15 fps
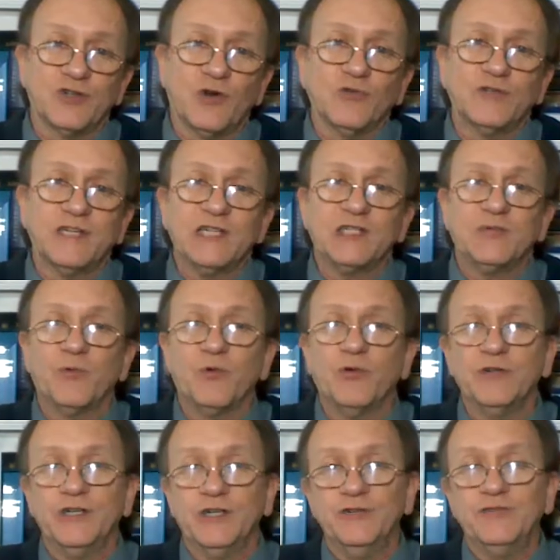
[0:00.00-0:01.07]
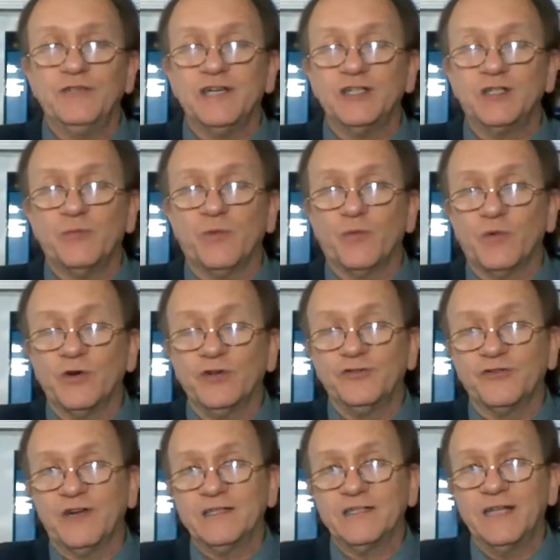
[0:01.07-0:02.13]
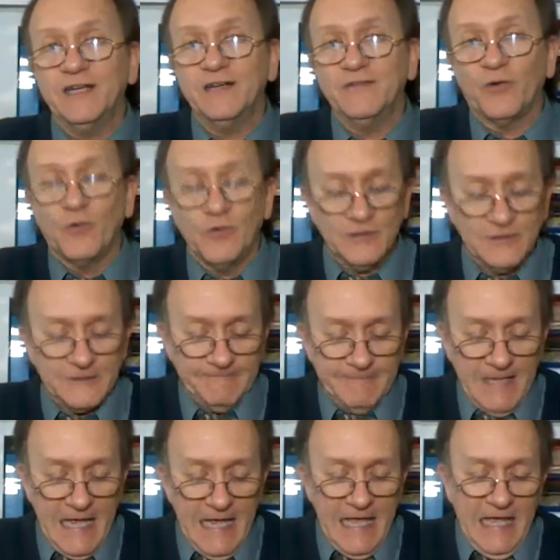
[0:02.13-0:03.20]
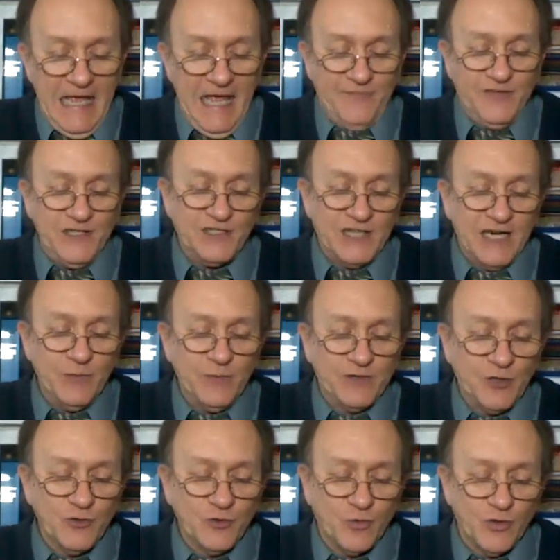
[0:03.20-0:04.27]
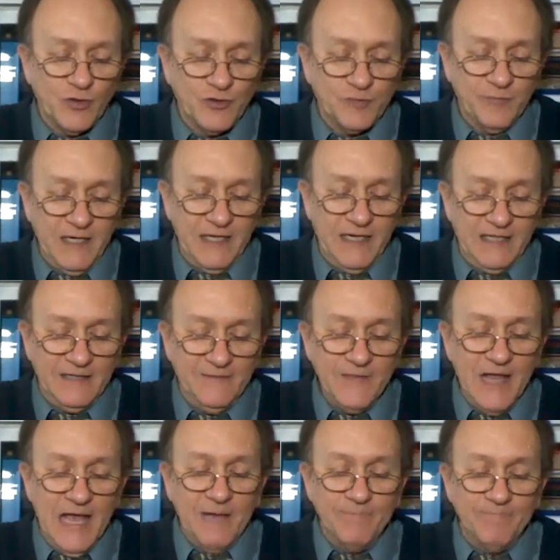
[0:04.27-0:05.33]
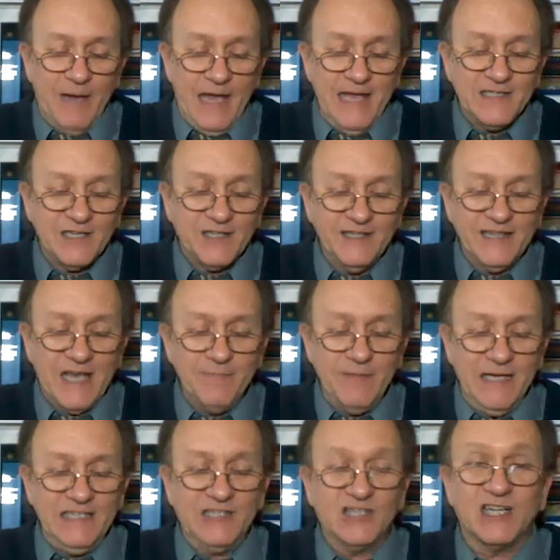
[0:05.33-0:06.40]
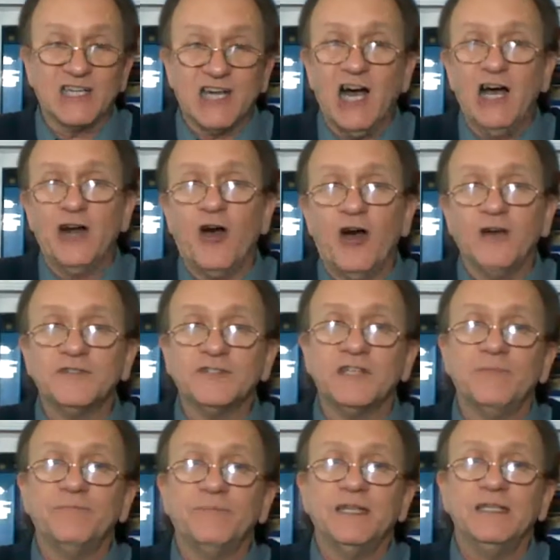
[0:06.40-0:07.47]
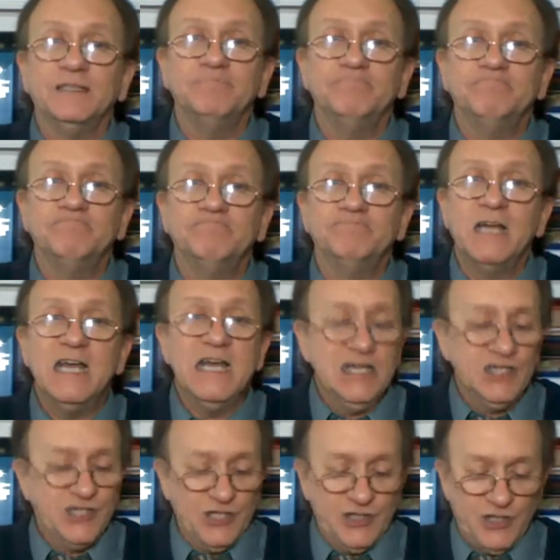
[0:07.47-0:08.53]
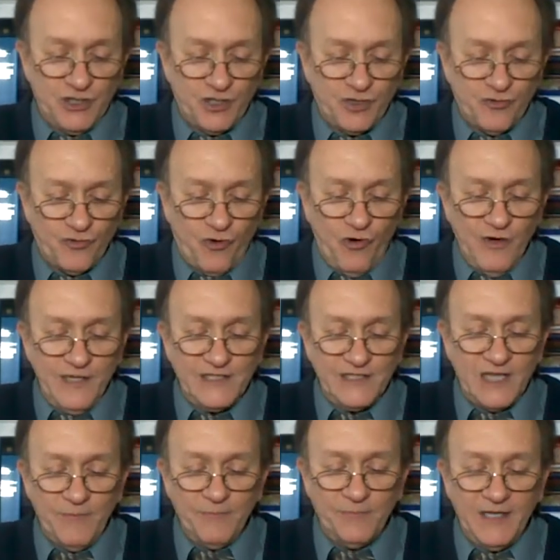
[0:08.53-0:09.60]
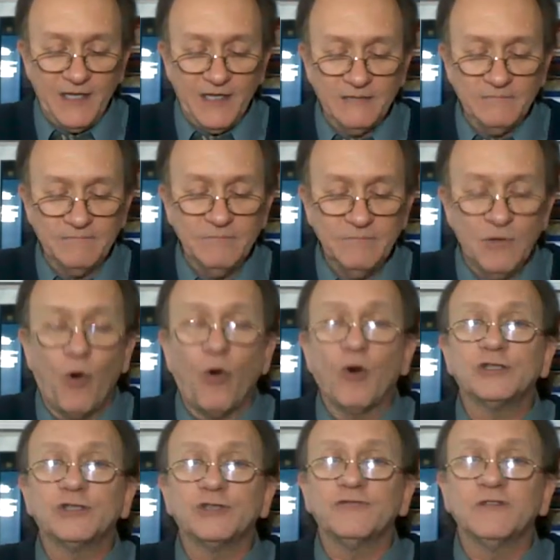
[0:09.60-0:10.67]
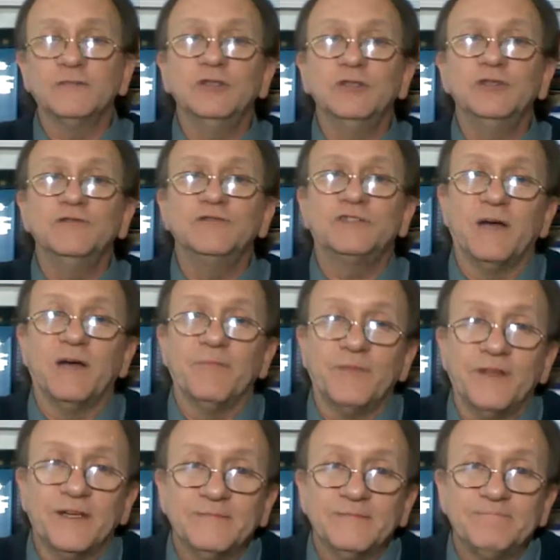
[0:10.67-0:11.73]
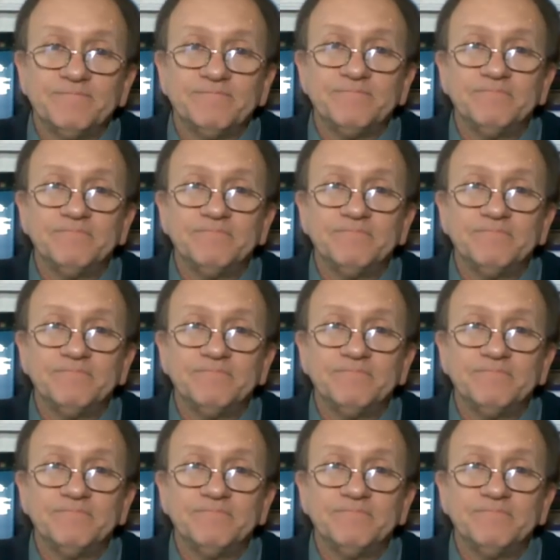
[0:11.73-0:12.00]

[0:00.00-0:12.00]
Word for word: an Old Testament word and a New Testament word translated divorce. If you study what those words mean, basically they mean to cut off something, to destroy something, or to remove something.